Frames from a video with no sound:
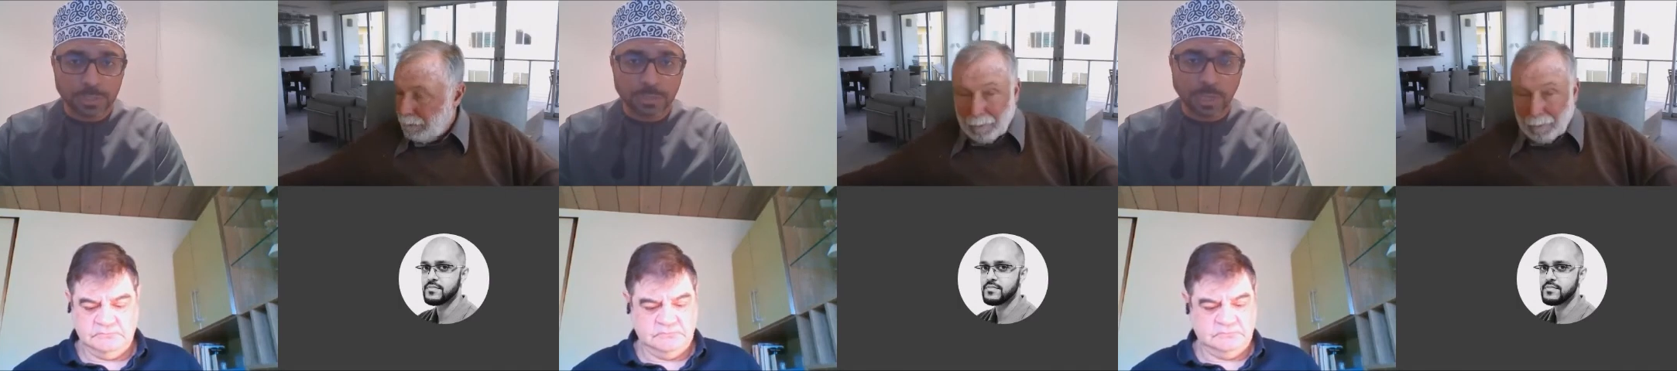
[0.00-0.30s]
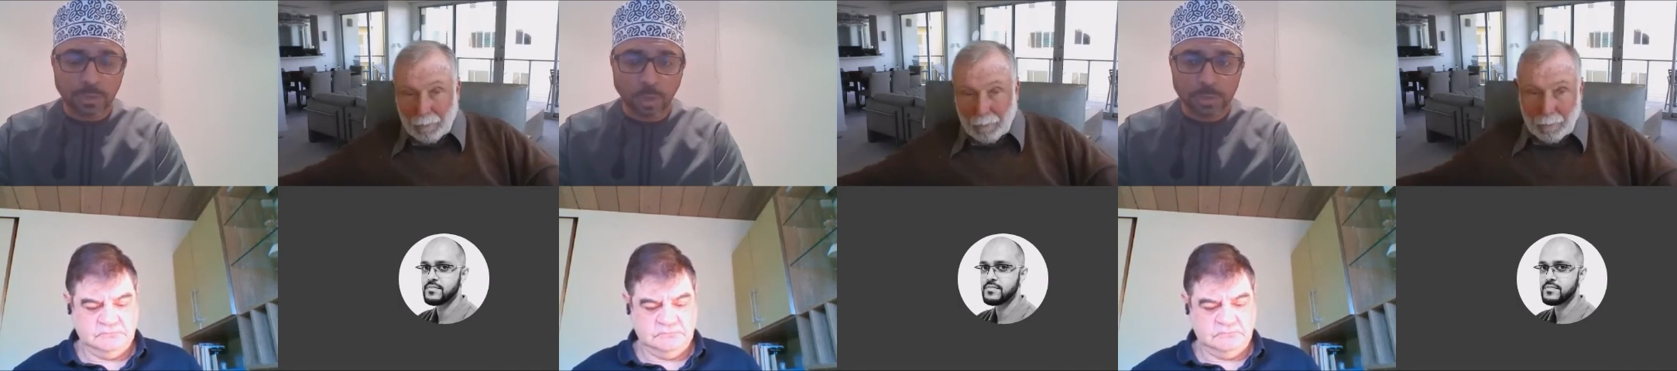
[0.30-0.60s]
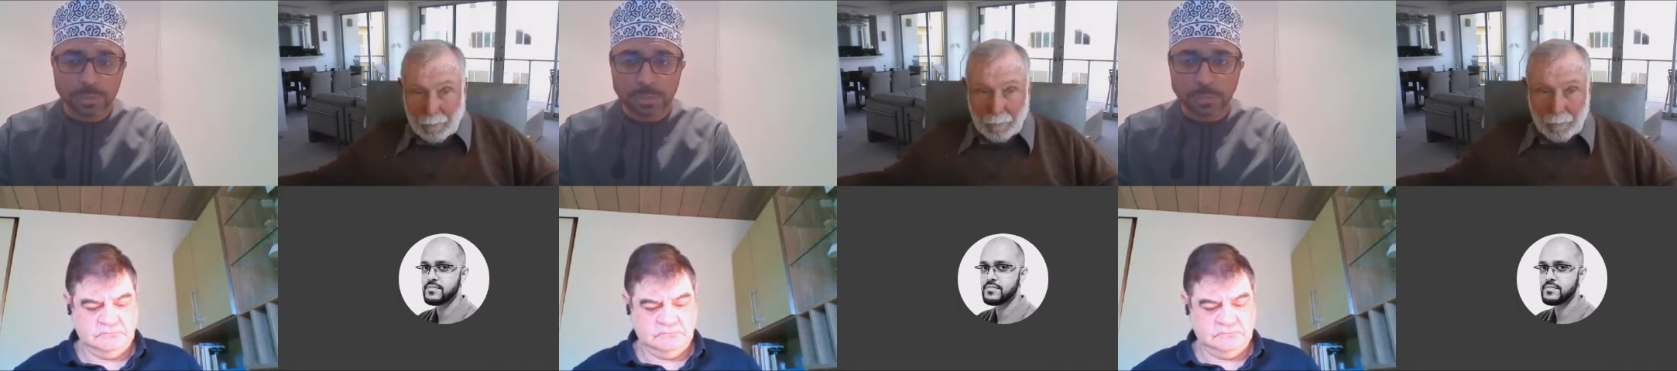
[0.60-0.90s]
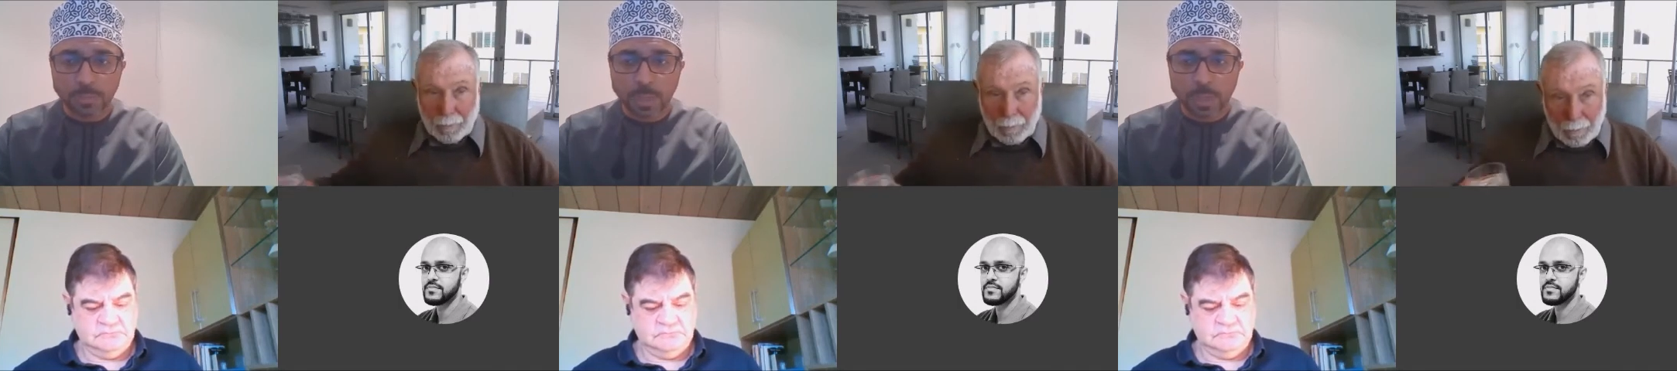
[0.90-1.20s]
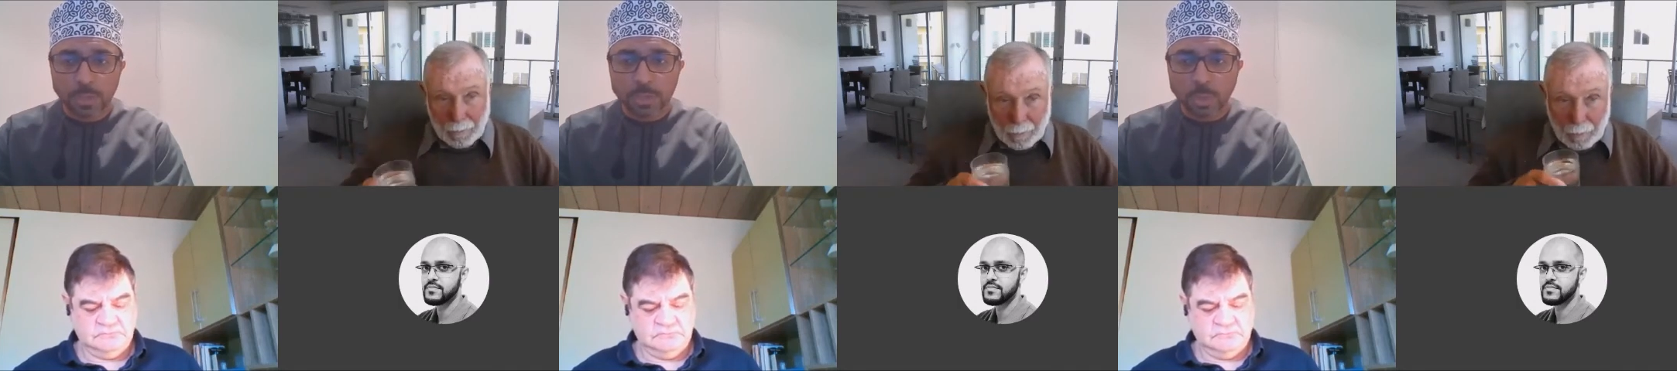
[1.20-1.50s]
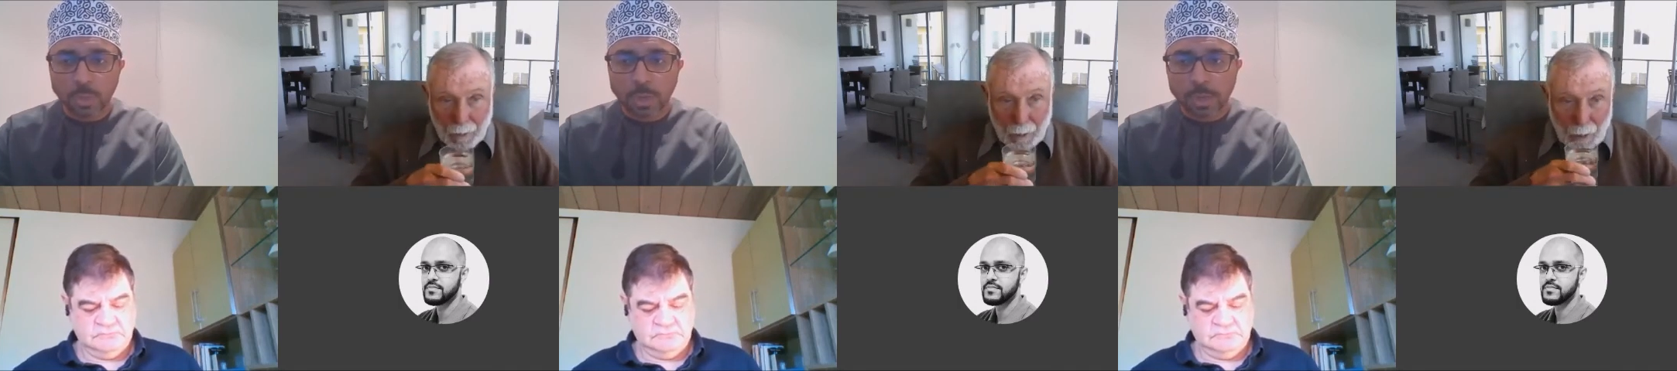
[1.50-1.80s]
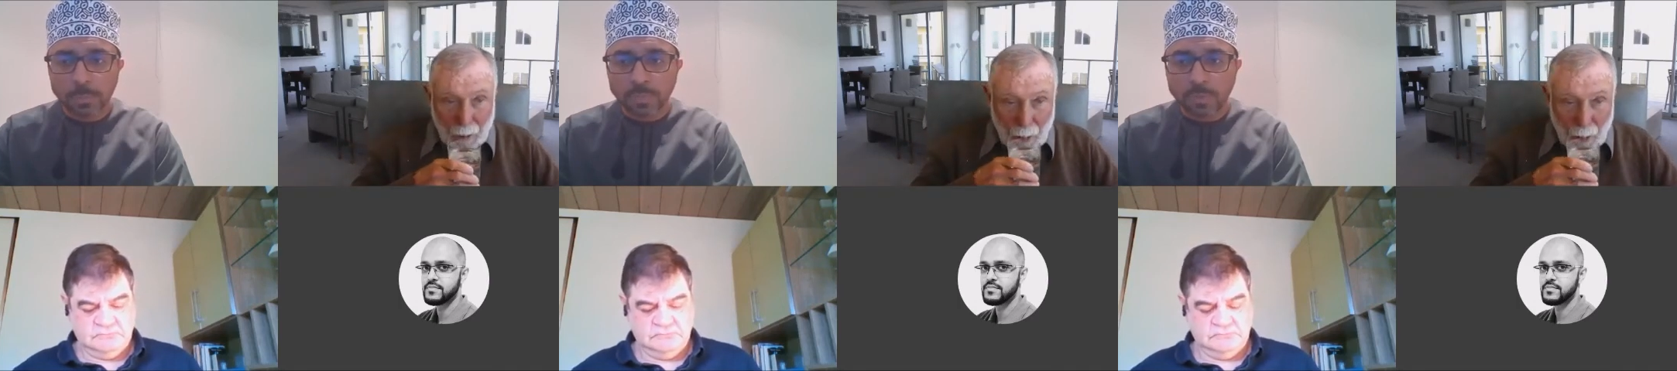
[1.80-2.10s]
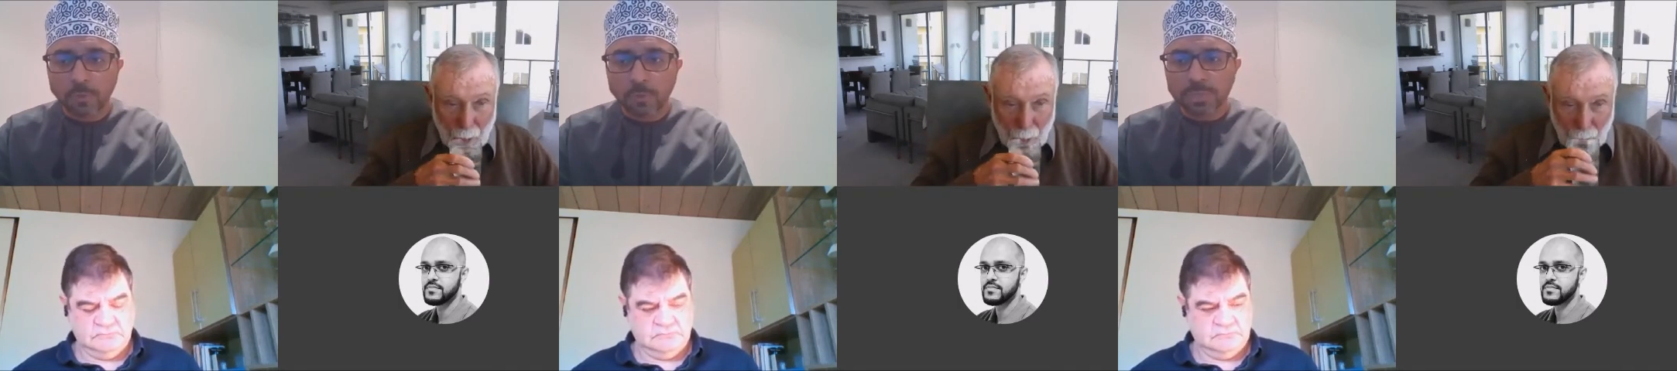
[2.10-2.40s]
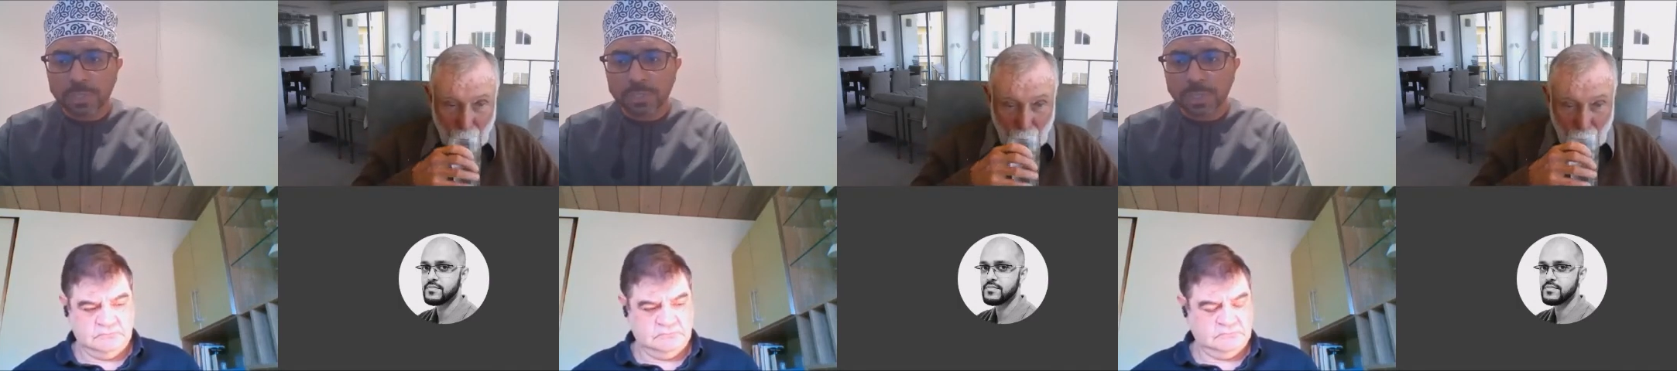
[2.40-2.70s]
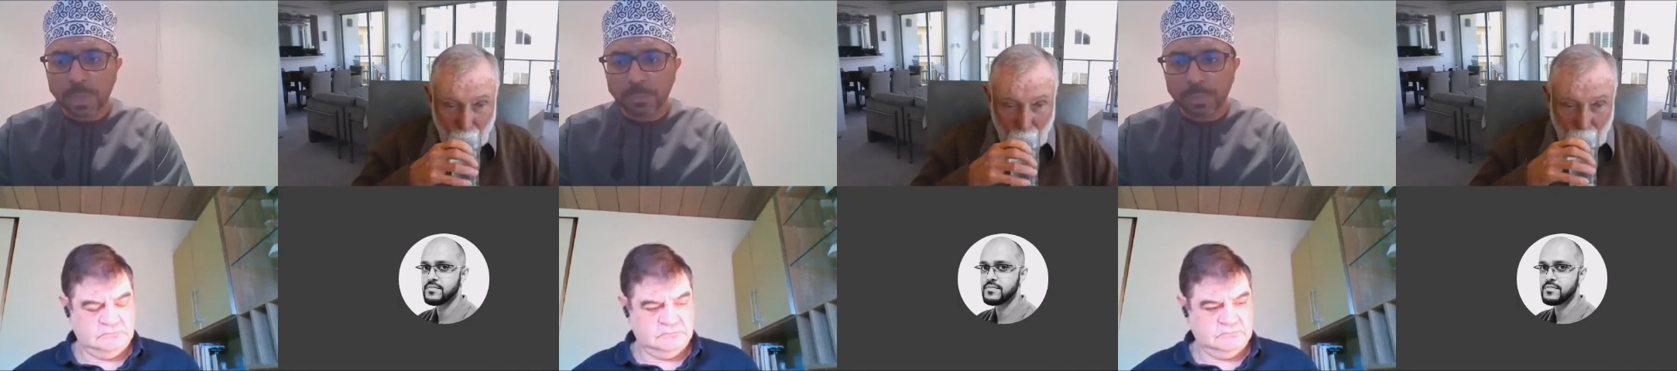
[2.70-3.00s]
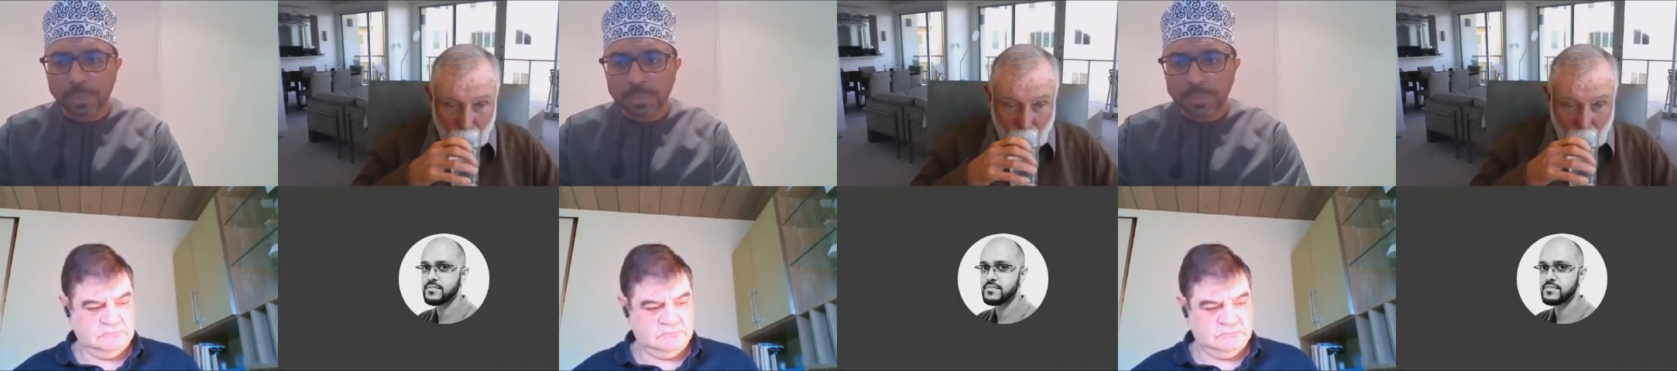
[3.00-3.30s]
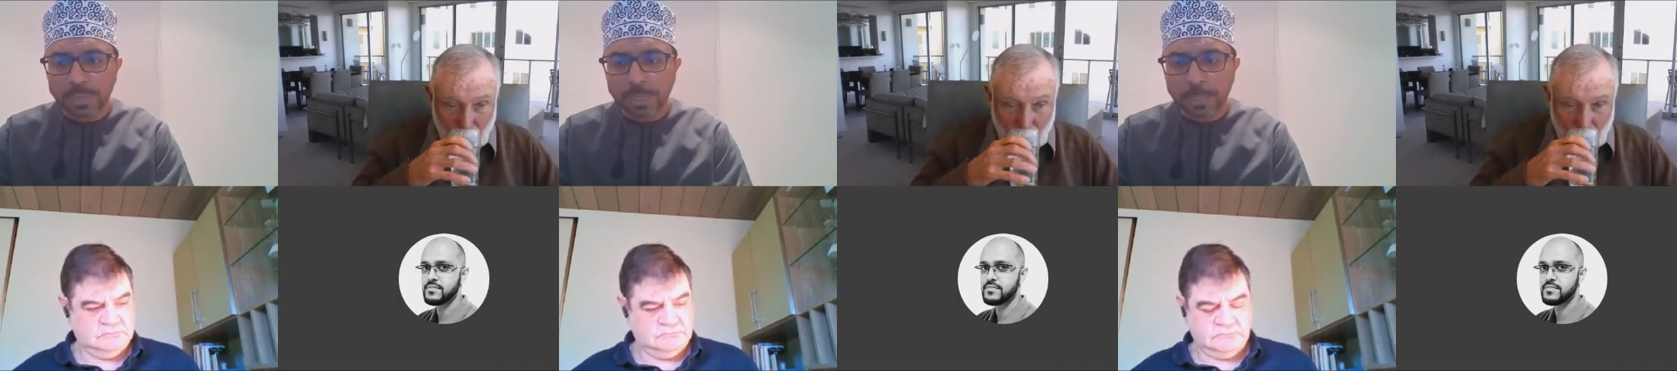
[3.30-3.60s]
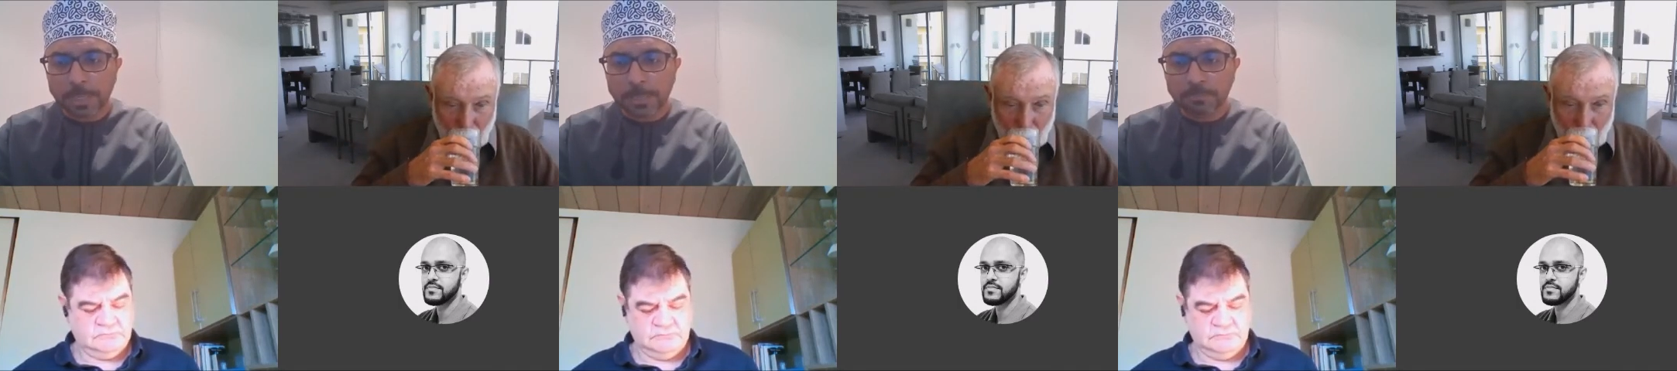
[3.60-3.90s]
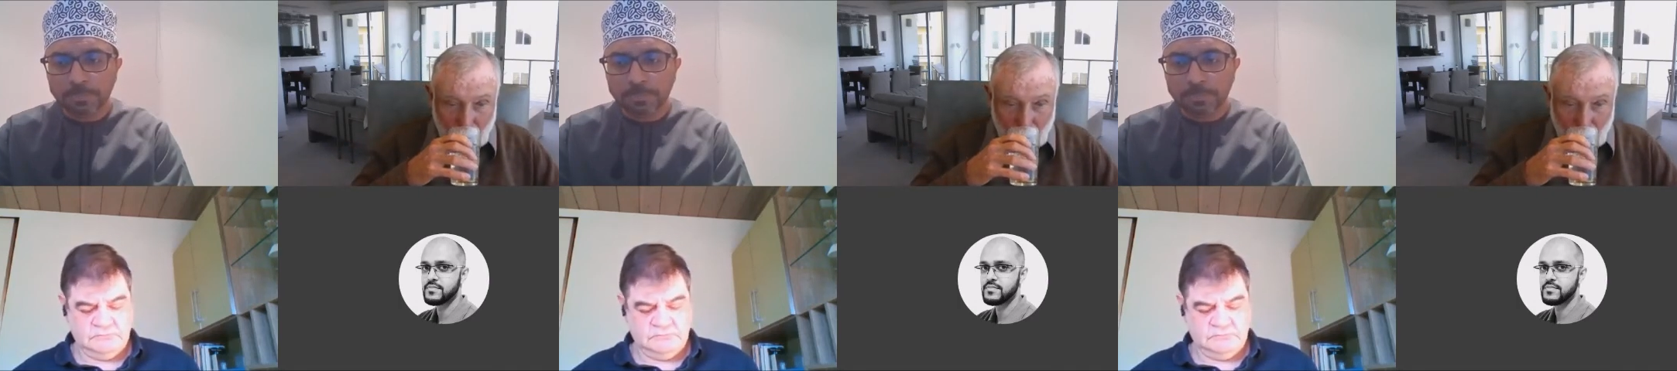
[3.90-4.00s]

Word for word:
Speaker 1: technologies. So um, for such companies, um,